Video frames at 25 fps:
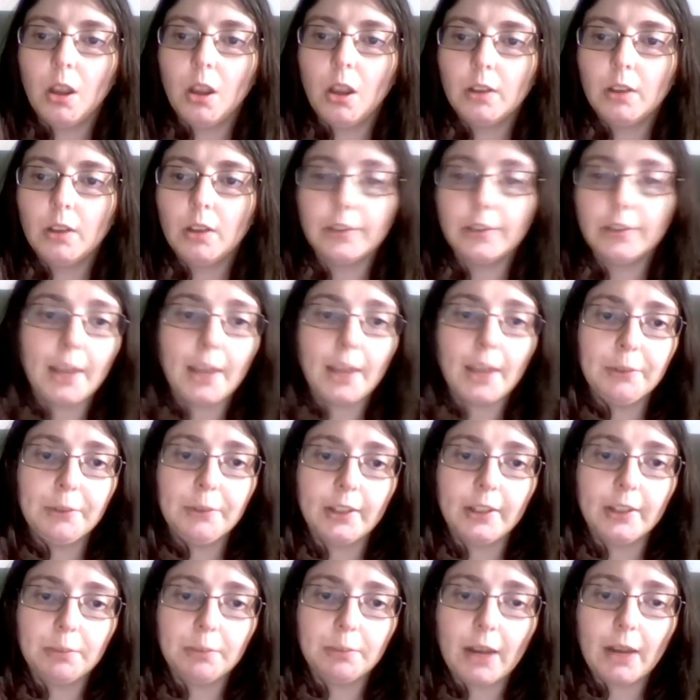the
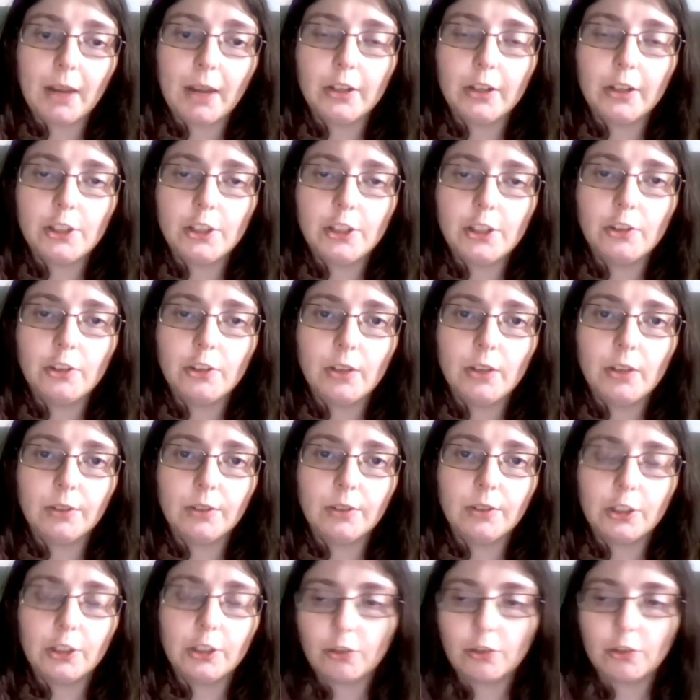same-sex marriage issue here in
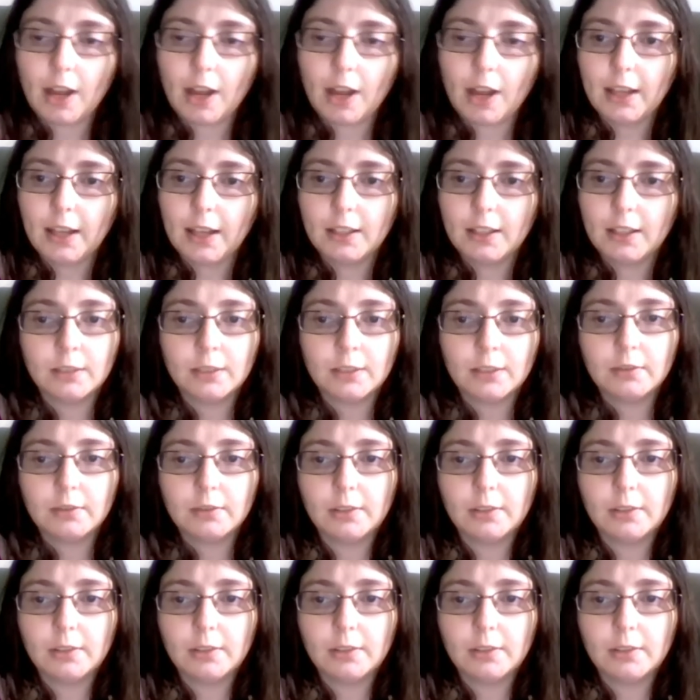Australia,